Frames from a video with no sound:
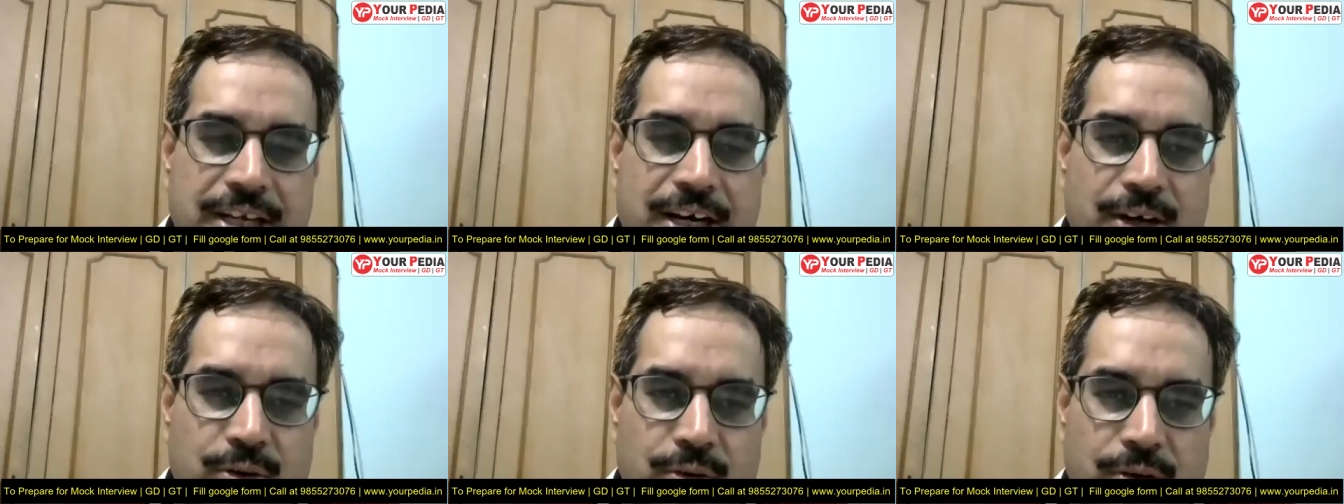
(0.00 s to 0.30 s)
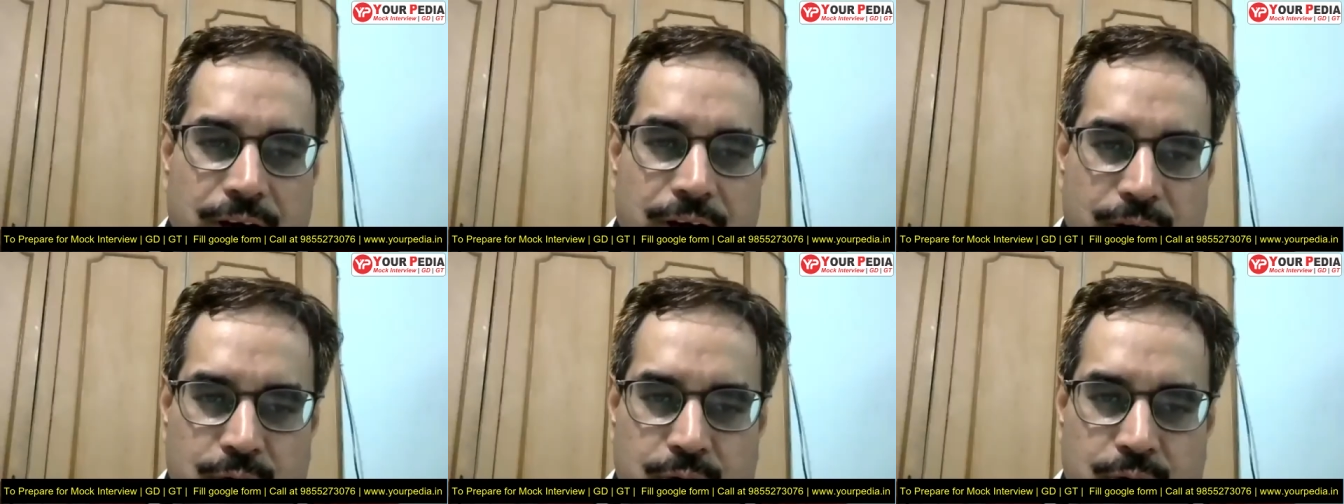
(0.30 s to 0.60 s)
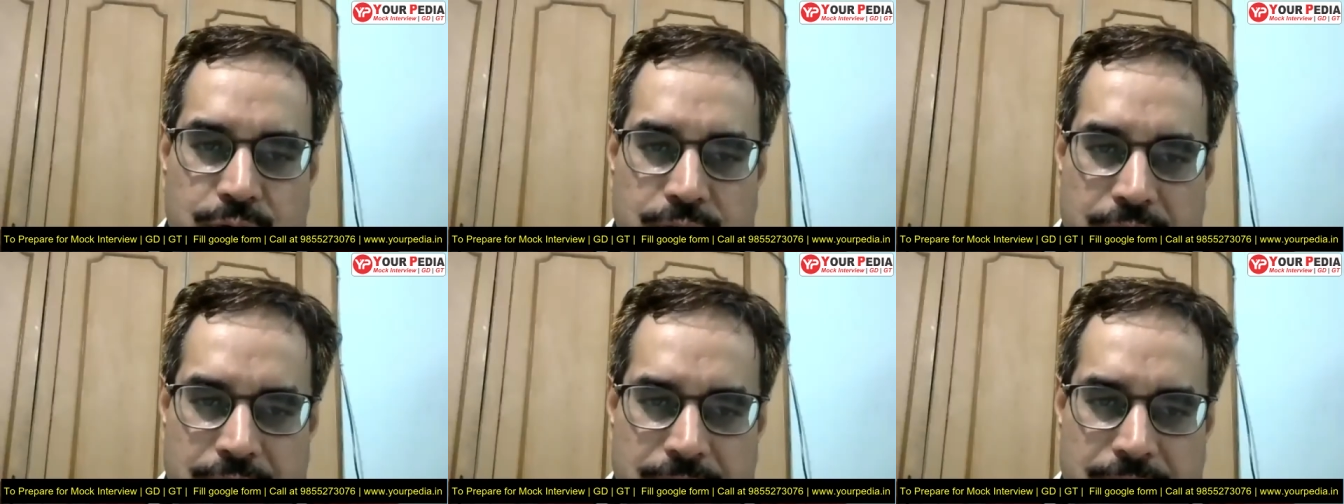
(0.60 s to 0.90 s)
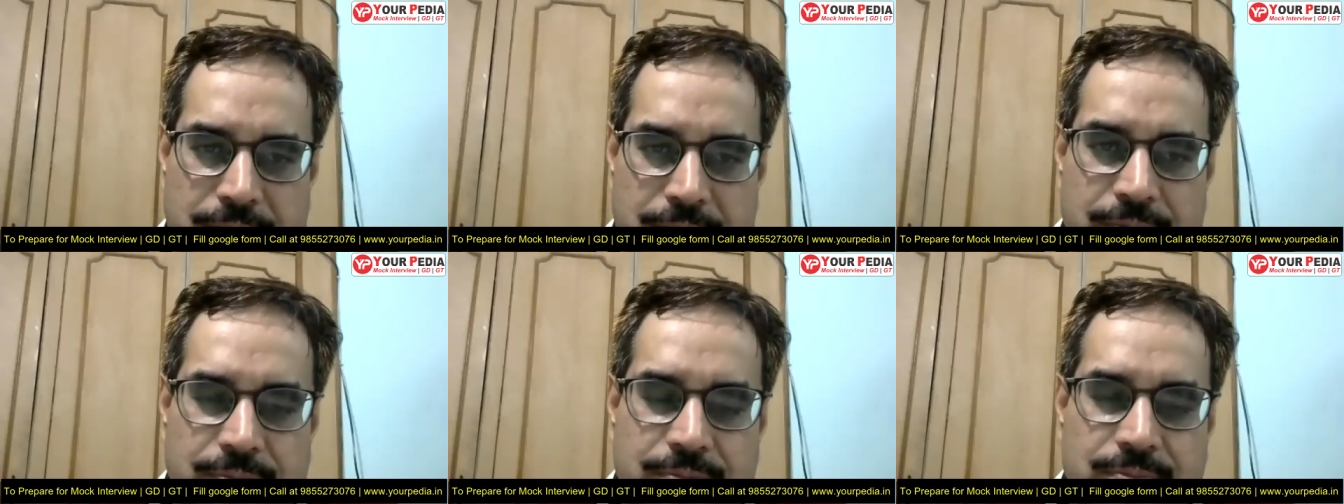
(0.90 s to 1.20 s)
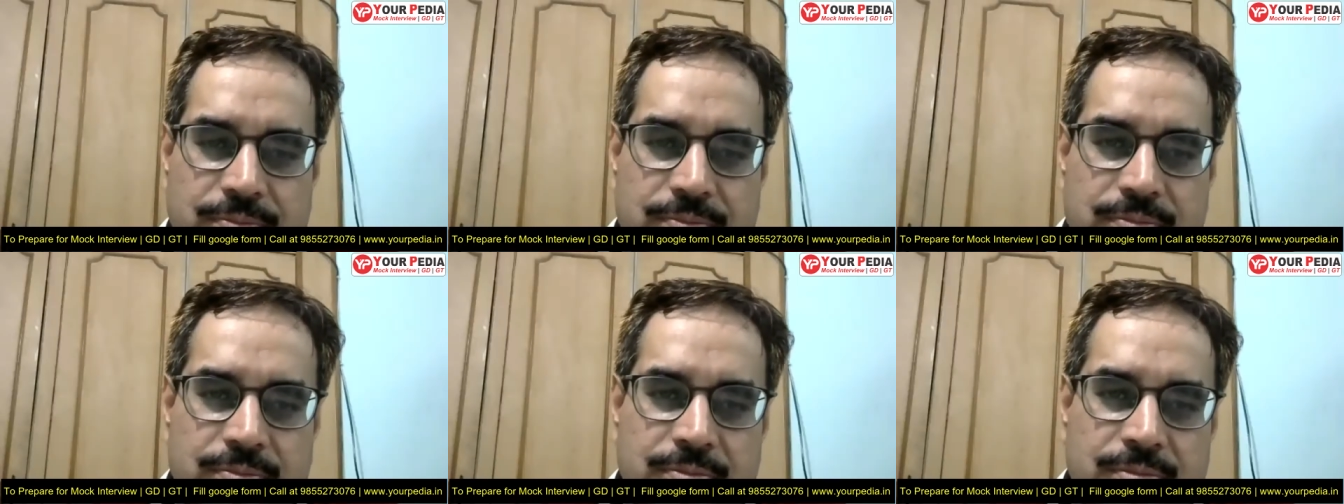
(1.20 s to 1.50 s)
R O, do you have?
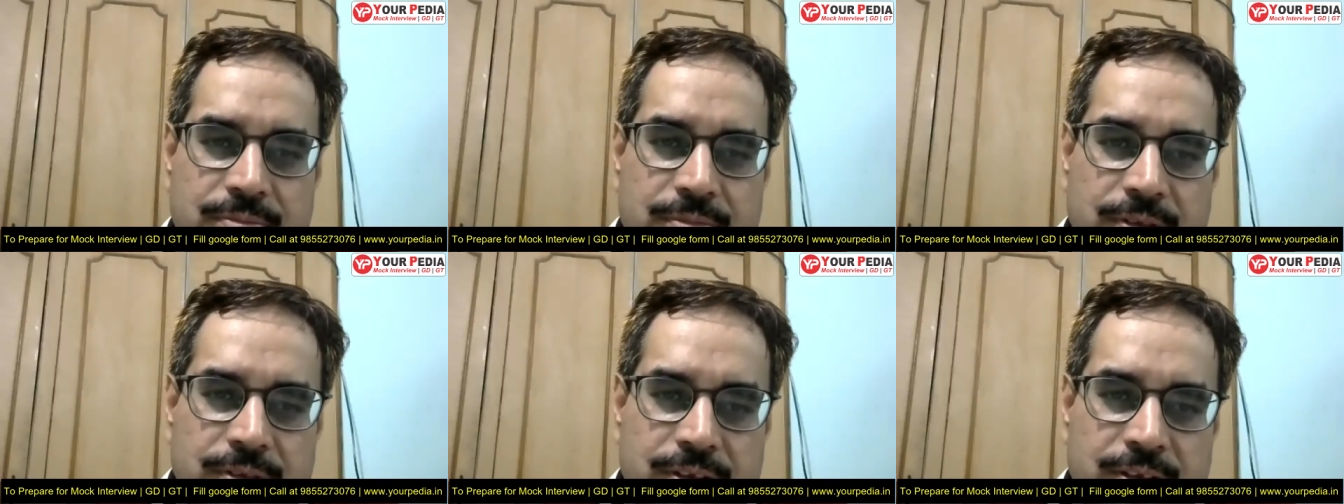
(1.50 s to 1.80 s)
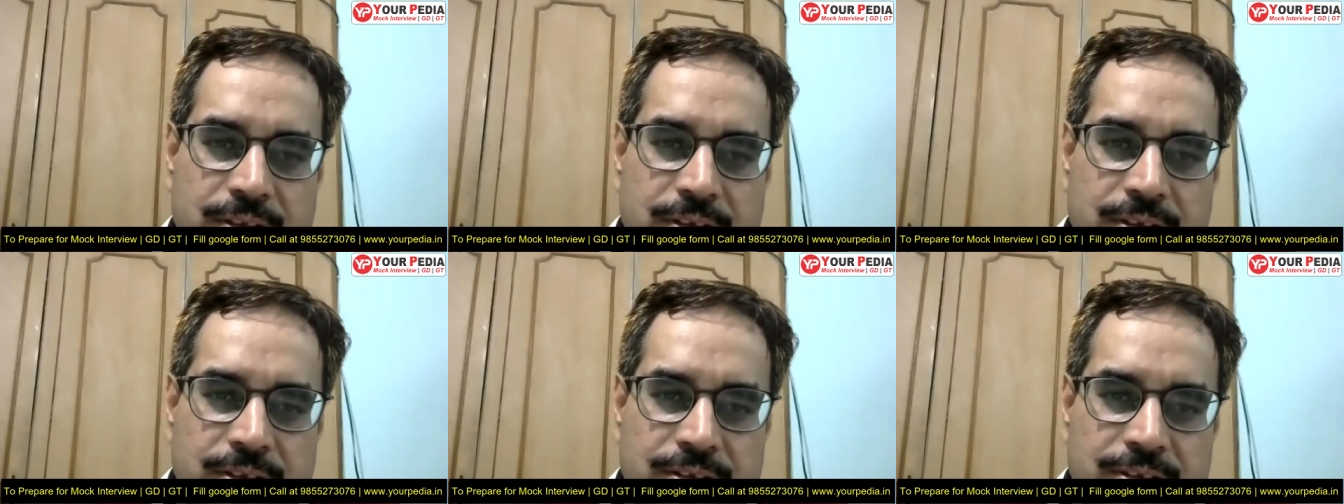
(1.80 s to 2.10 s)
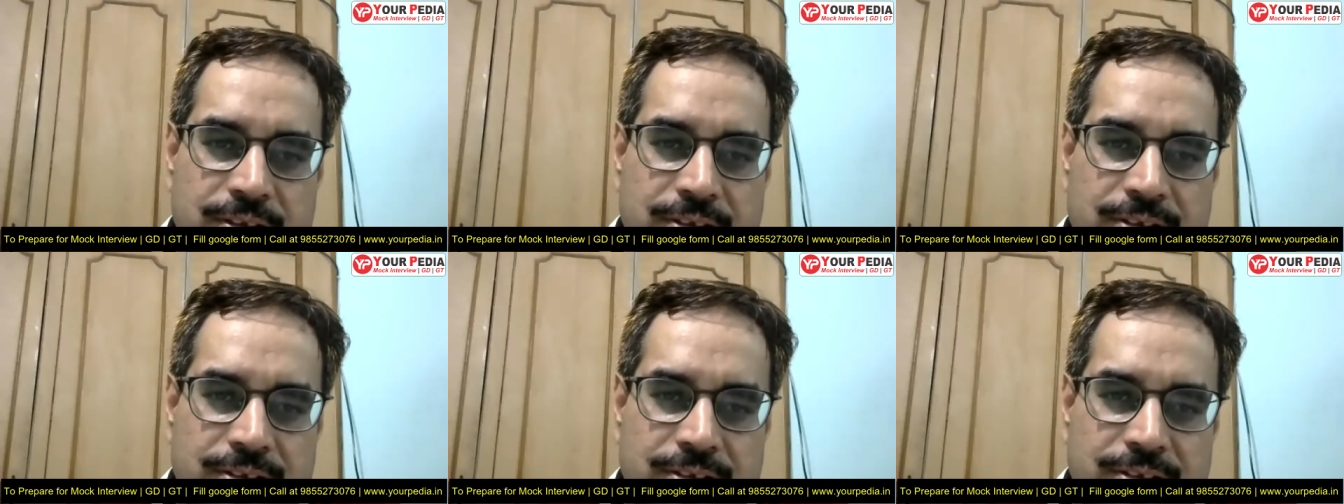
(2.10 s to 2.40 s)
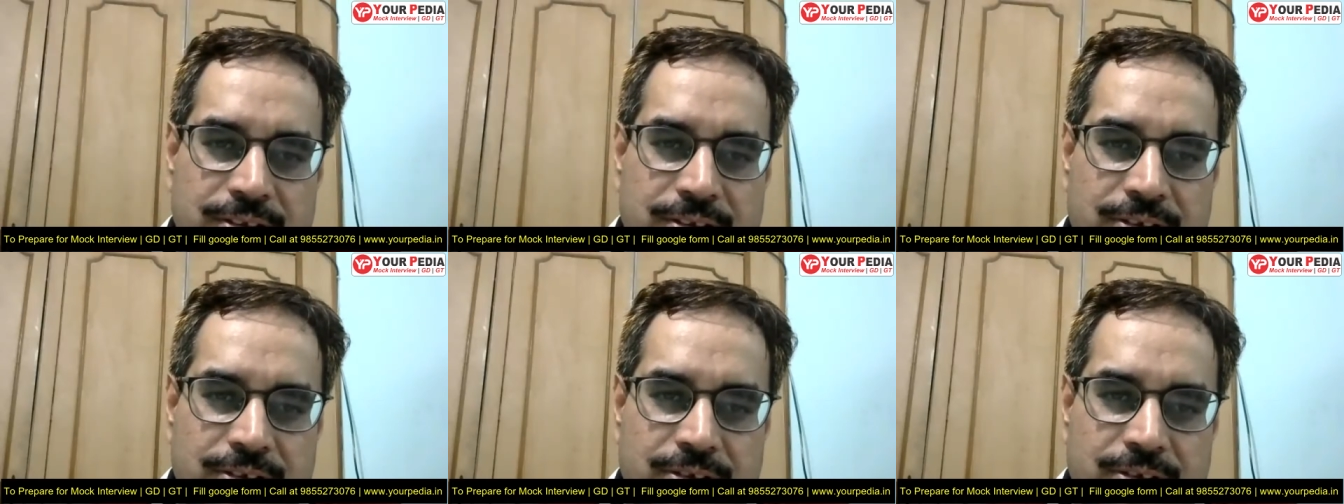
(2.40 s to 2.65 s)
Uh,